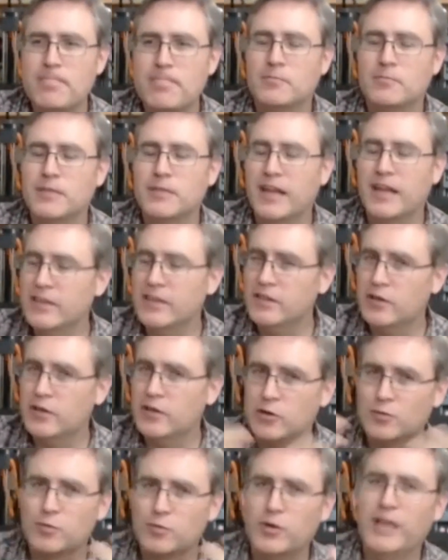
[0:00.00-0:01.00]
But I think the
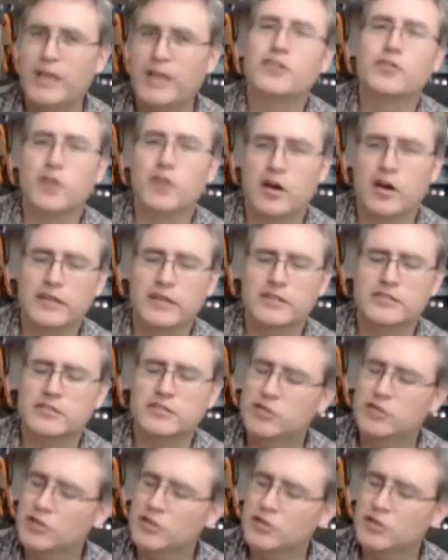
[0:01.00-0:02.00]
greater audience is
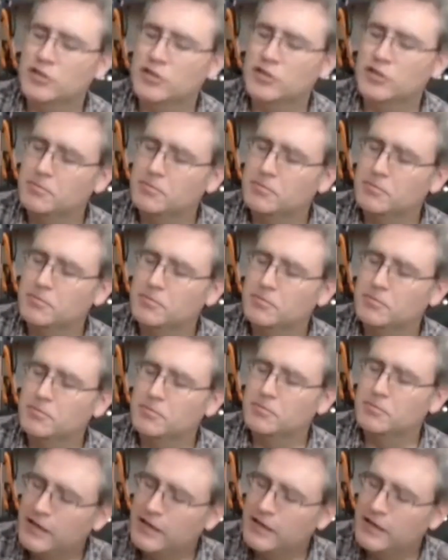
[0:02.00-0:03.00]
going to benefit
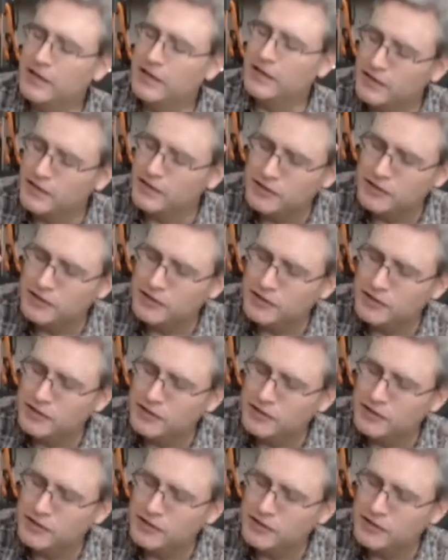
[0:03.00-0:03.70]
so much